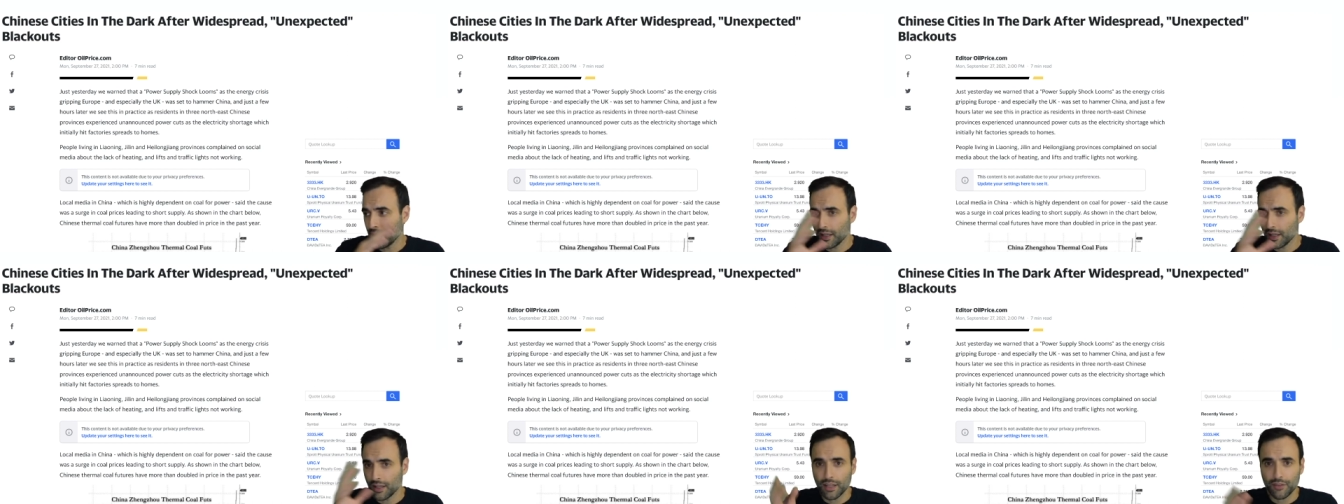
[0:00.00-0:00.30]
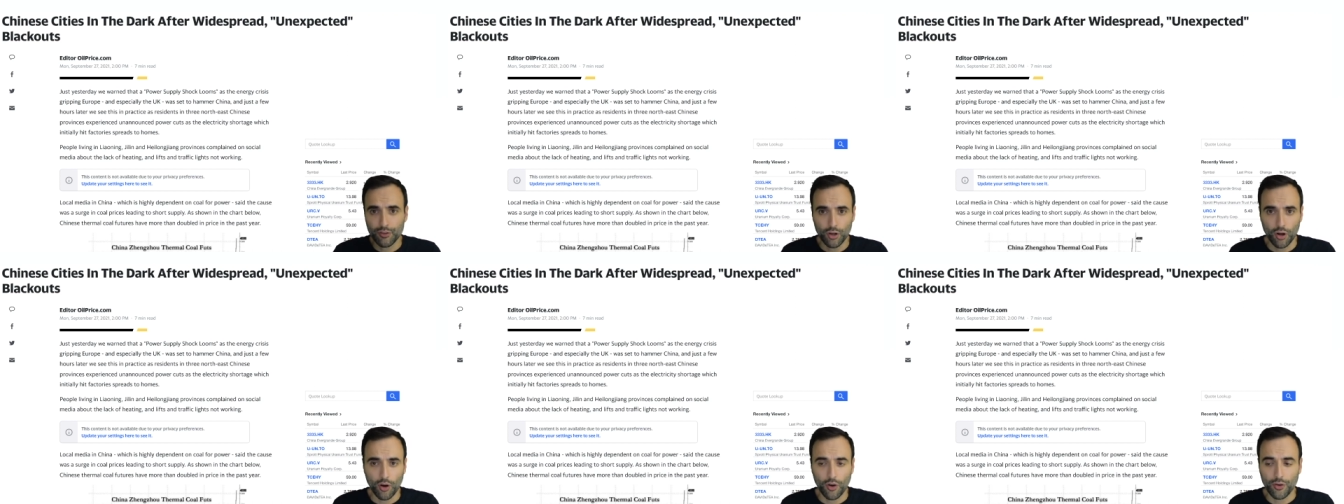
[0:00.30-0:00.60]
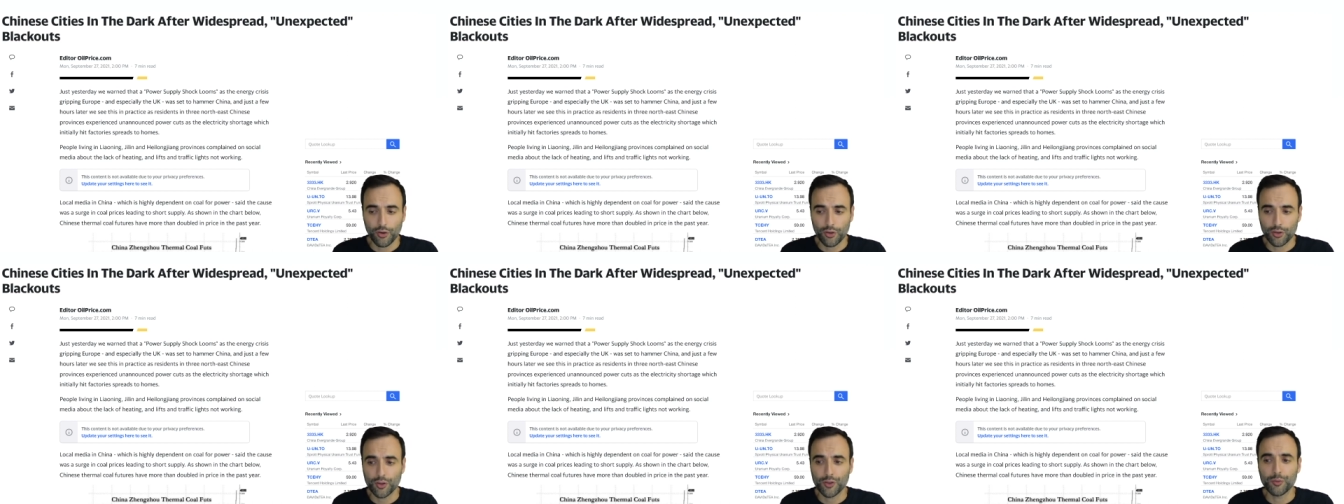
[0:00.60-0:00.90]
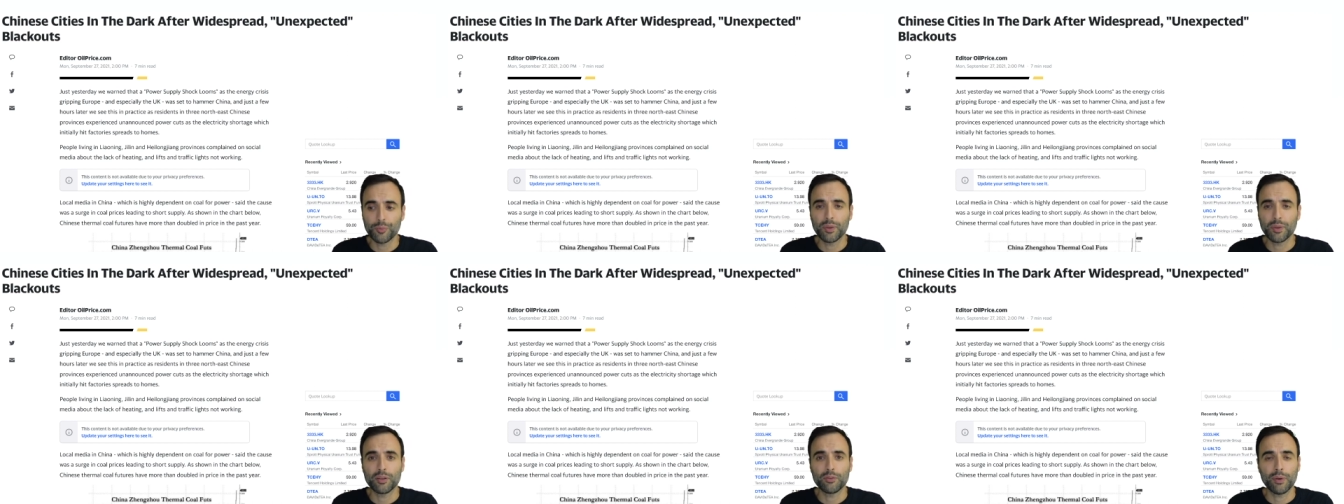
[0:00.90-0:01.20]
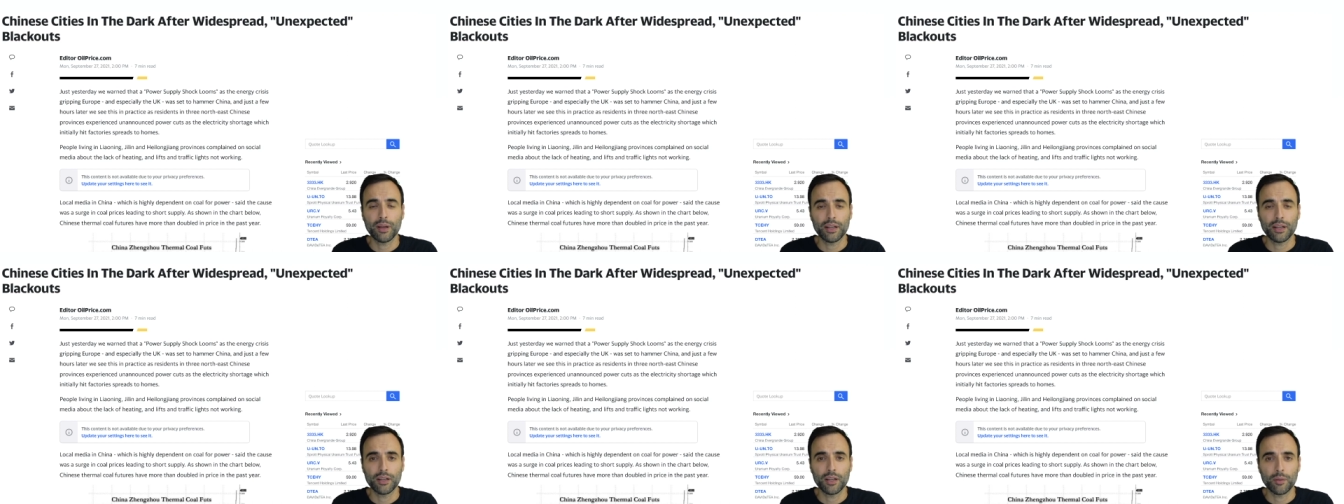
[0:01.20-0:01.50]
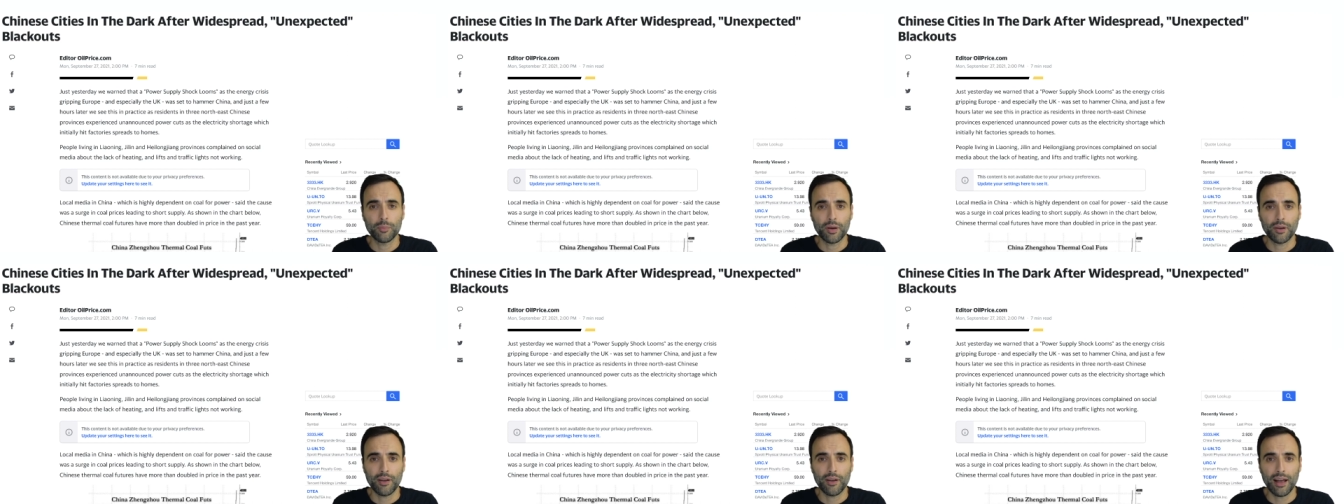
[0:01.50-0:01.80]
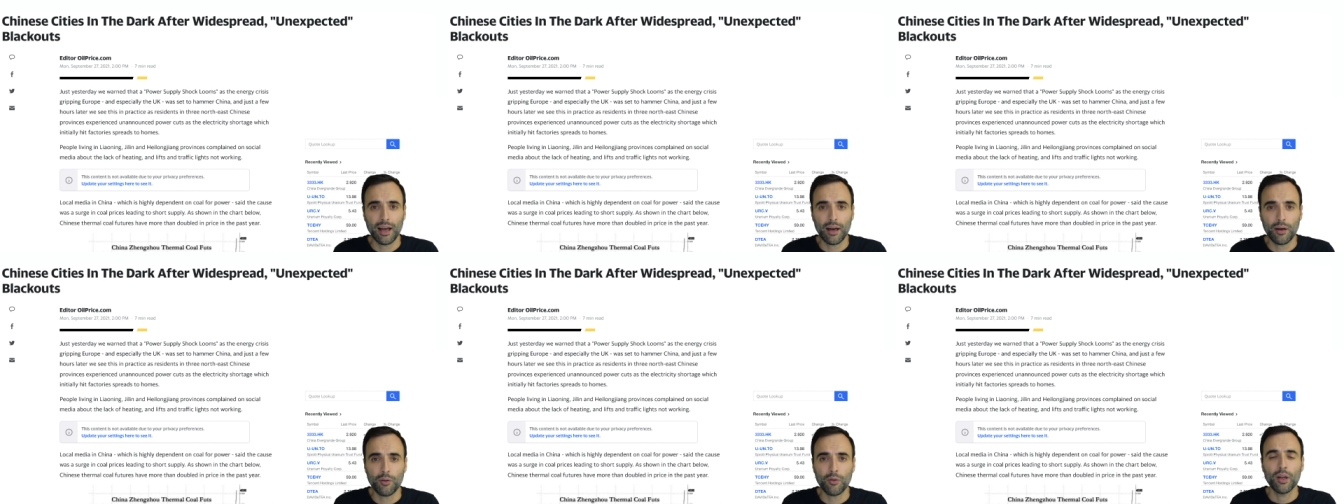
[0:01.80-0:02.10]
and even articles being written about
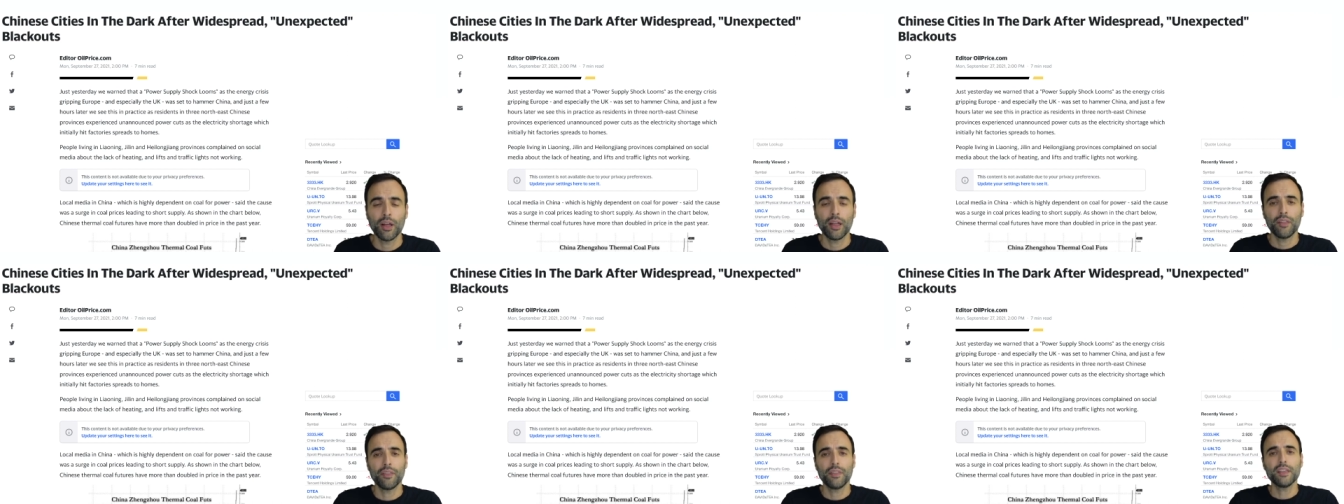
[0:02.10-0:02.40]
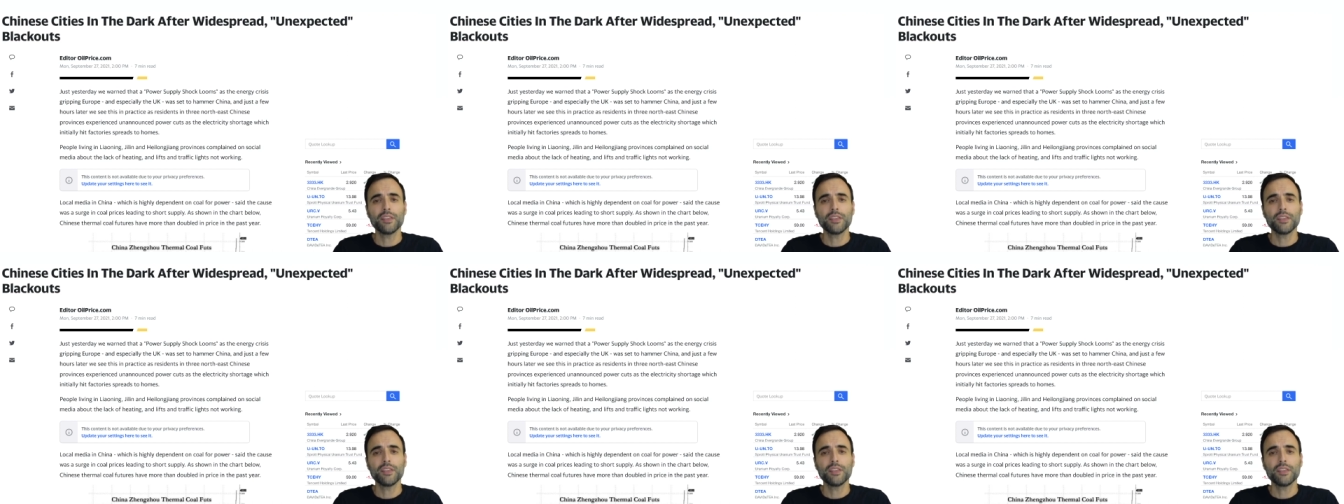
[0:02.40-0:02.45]
how